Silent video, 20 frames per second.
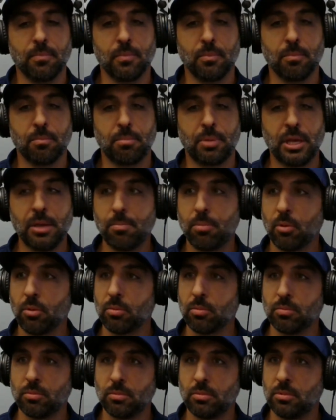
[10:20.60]
people,
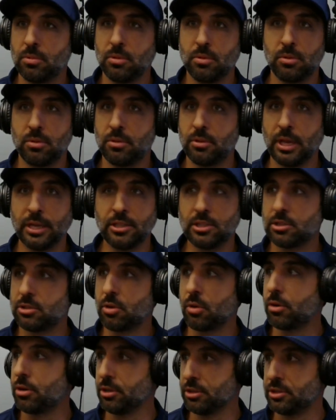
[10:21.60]
they just
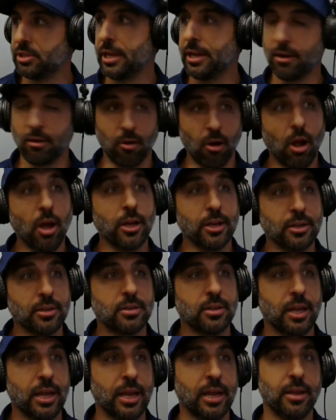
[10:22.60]
don't understand grind,
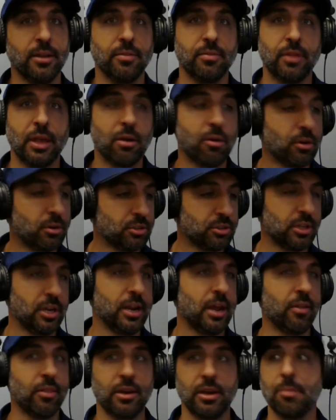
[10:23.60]
and they don't understand
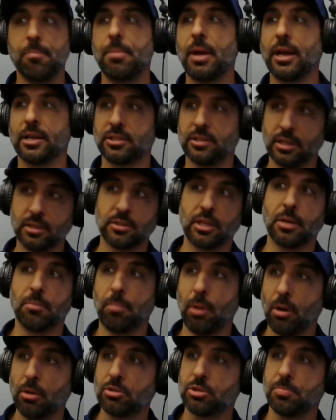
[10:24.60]
how that impacts things like
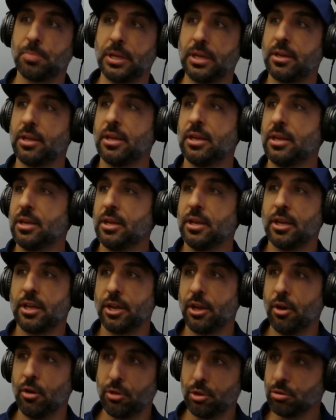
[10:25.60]
ball speed.
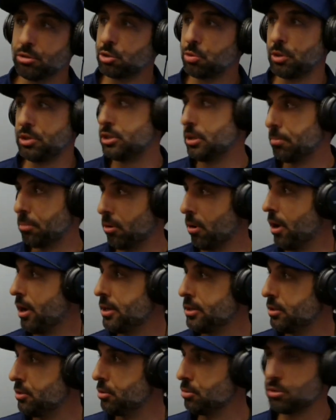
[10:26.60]
And you'll switch up grind
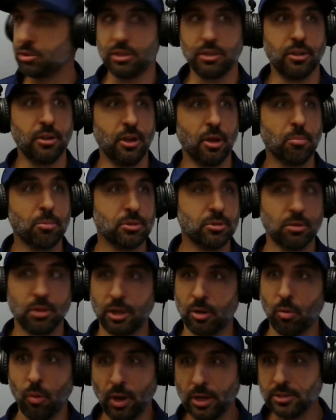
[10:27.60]
and they'll see the numbers and you're like,
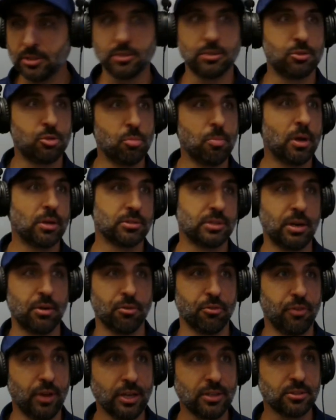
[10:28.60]
why is this 2 miles an hour
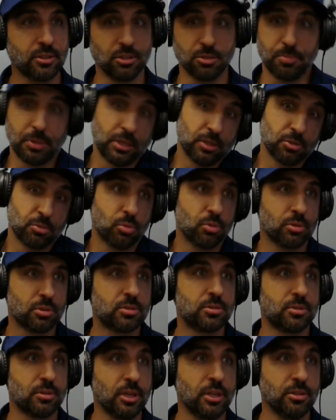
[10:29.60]
faster? It's because,
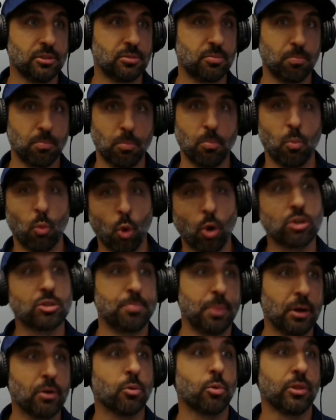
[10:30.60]
it works
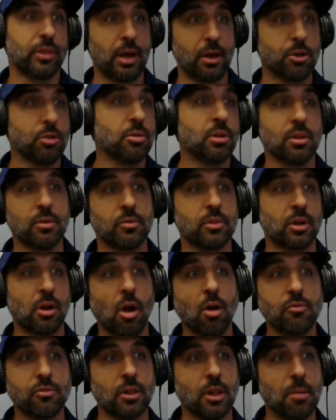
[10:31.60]
better with how you deliver the
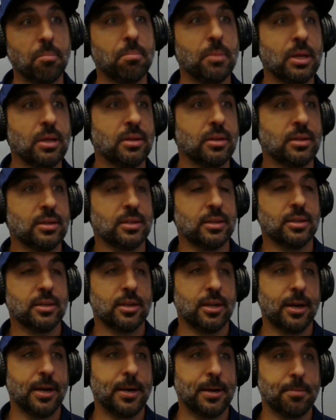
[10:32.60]
golf club.
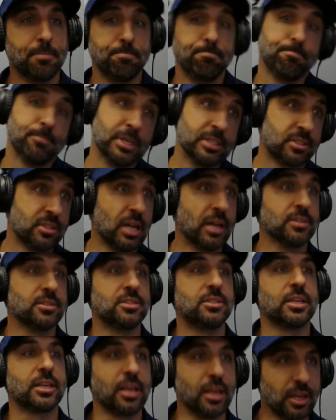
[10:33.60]
Yeah. It's not
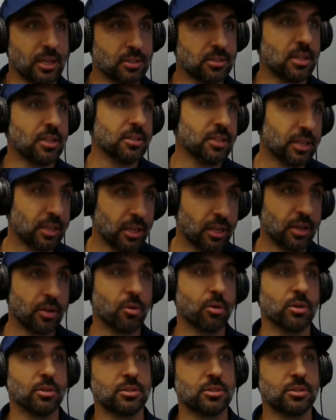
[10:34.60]
sticking, it's not digging, or it's,